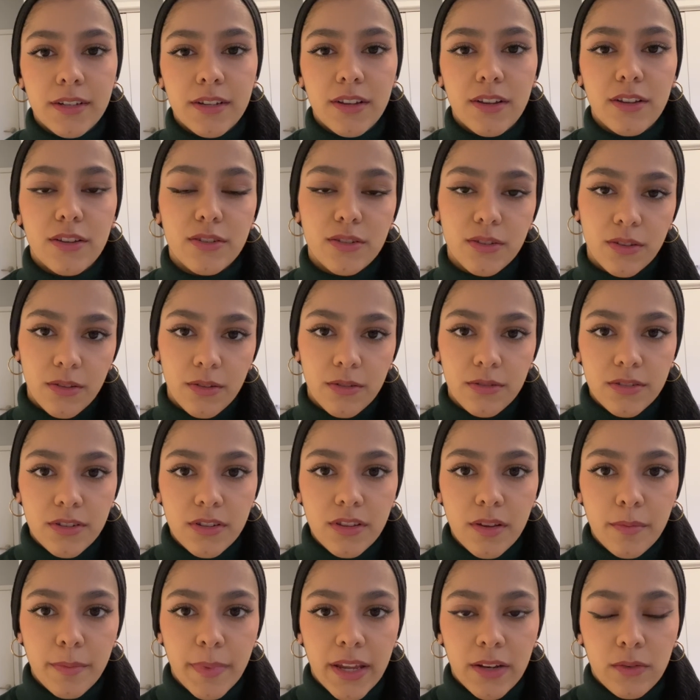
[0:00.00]
So those are the
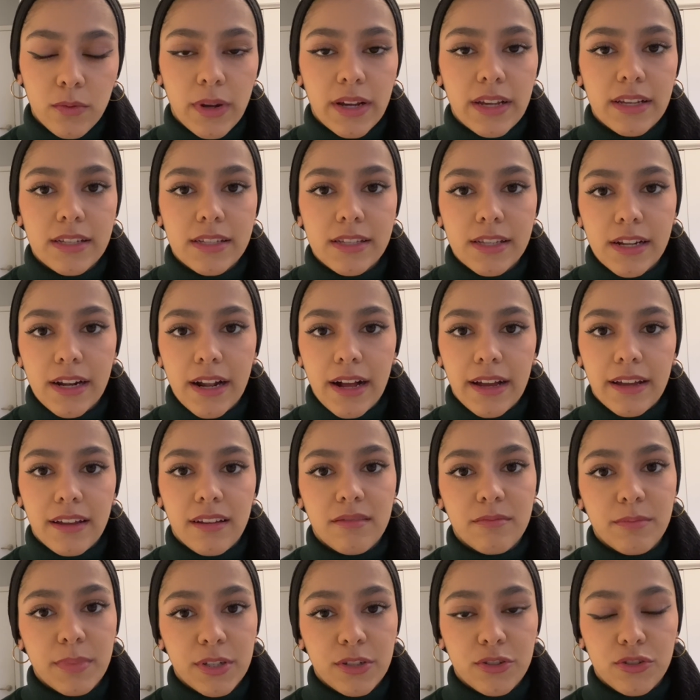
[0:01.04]
main ways that I have
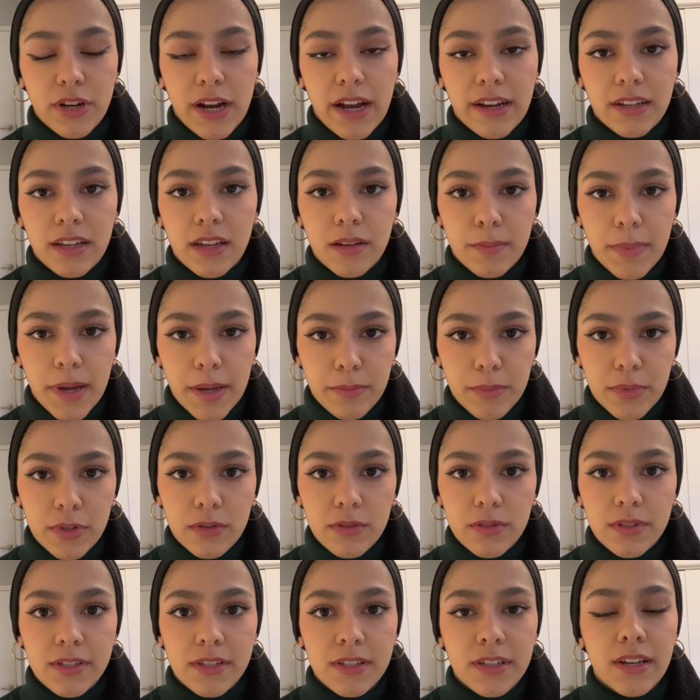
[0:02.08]
been tracking my
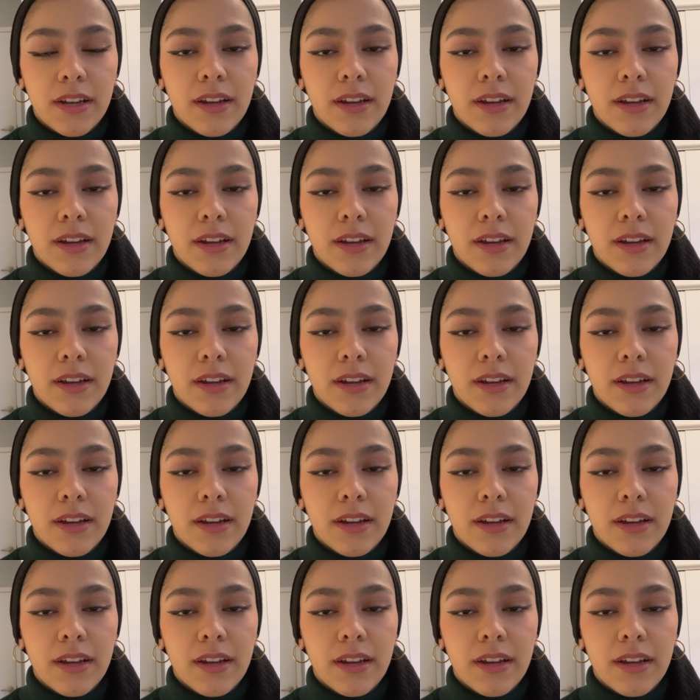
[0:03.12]
moods.